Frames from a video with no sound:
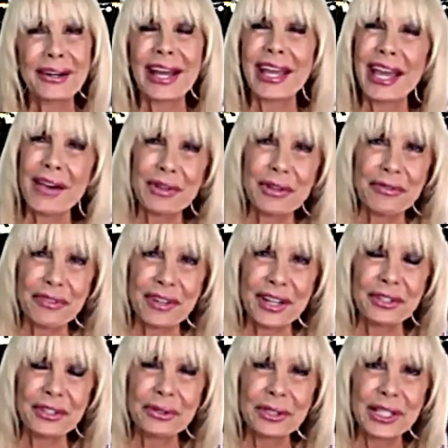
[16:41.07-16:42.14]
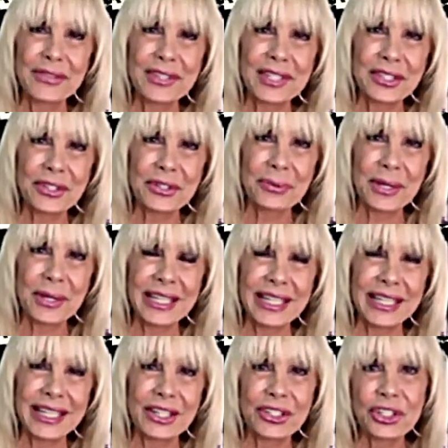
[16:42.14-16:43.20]
I have a friend who lives in
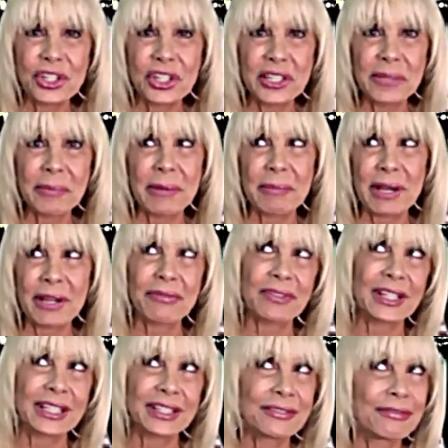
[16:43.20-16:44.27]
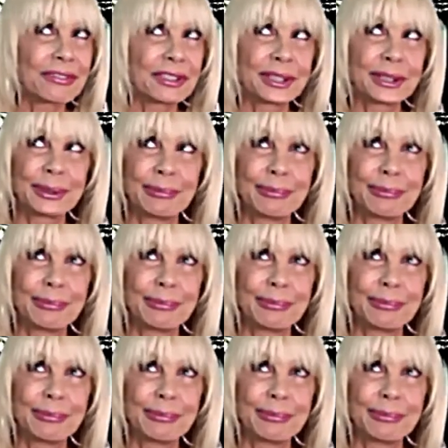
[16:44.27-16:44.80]
Sweden, and she's been my friend for